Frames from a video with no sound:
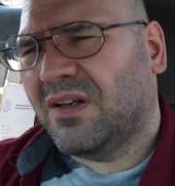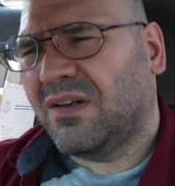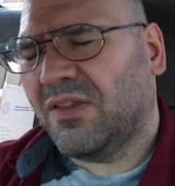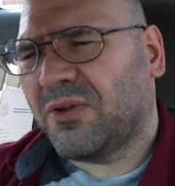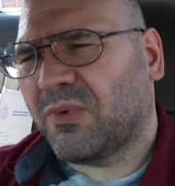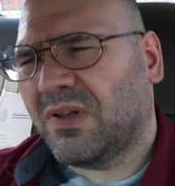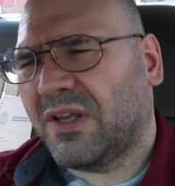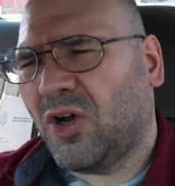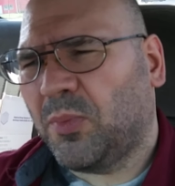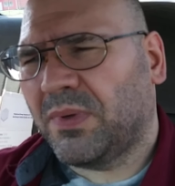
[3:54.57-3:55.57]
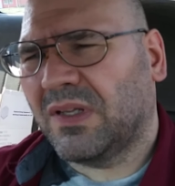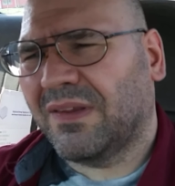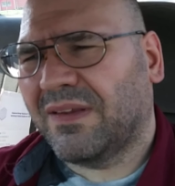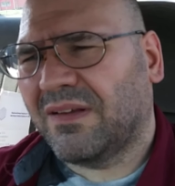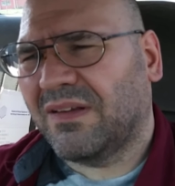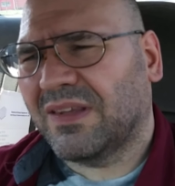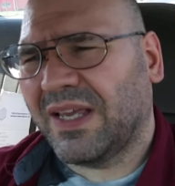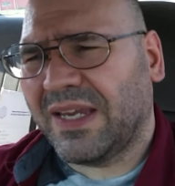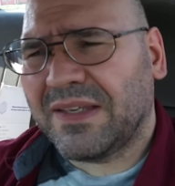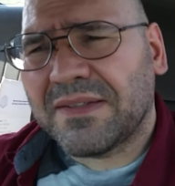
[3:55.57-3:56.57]
Nothing really open
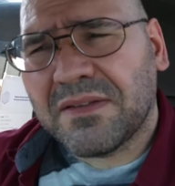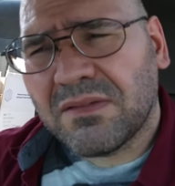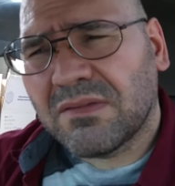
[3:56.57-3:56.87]
late.